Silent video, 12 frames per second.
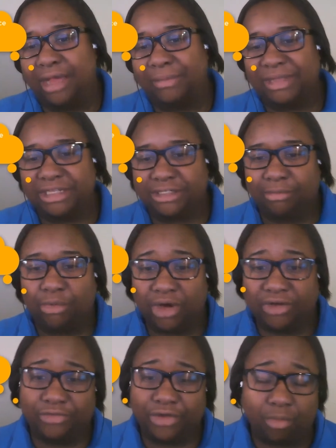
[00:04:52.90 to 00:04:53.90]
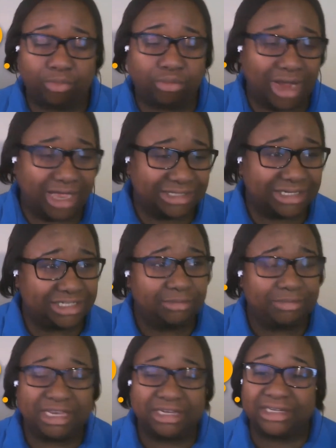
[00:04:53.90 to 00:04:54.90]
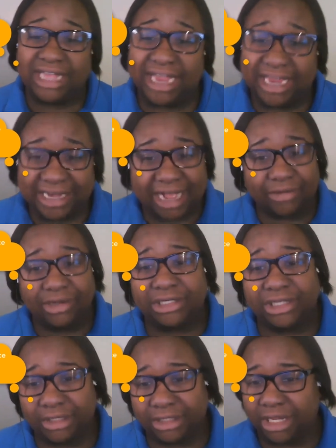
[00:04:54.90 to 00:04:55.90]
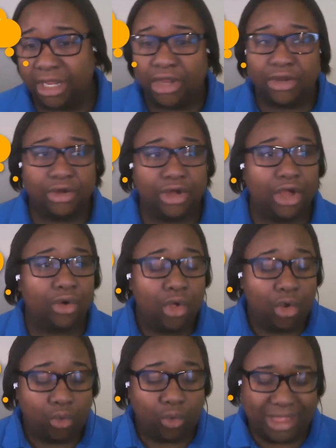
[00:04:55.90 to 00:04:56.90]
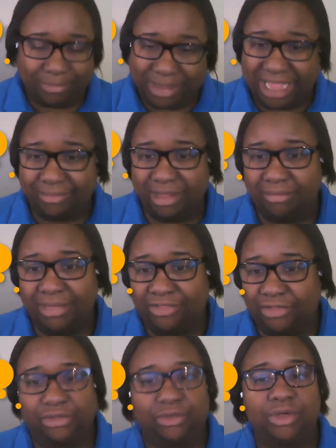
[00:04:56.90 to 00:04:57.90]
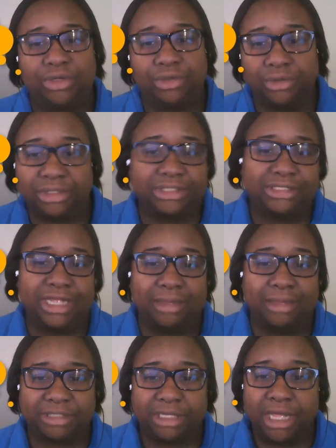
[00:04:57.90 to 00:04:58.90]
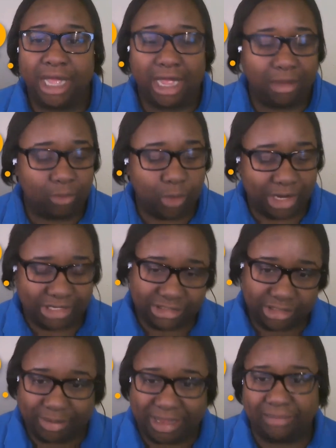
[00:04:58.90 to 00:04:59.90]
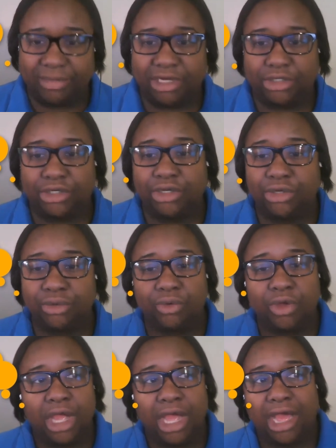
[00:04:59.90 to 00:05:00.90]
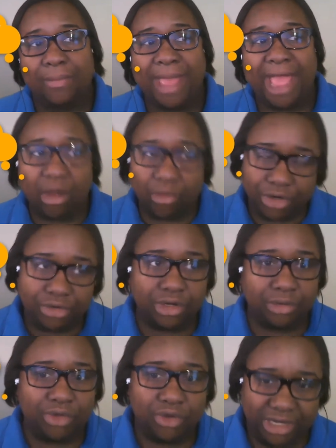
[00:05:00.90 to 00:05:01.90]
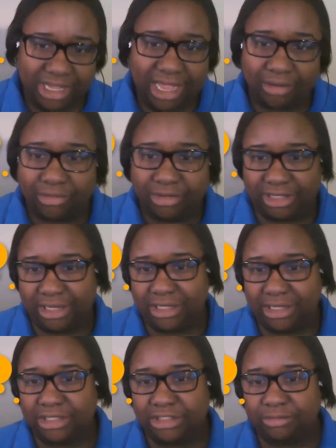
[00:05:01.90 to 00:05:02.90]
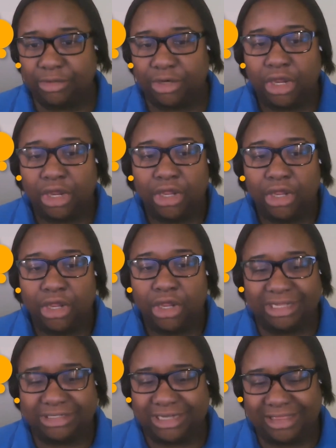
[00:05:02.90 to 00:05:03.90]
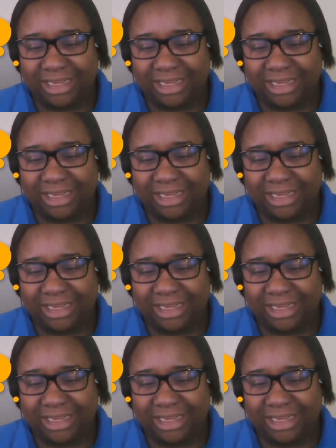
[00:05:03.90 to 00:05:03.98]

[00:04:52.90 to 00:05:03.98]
It's important for your process to be laid out clearly. You know, what payment methods will you accept? When is the payment due? How will you communicate with that customer? You know, because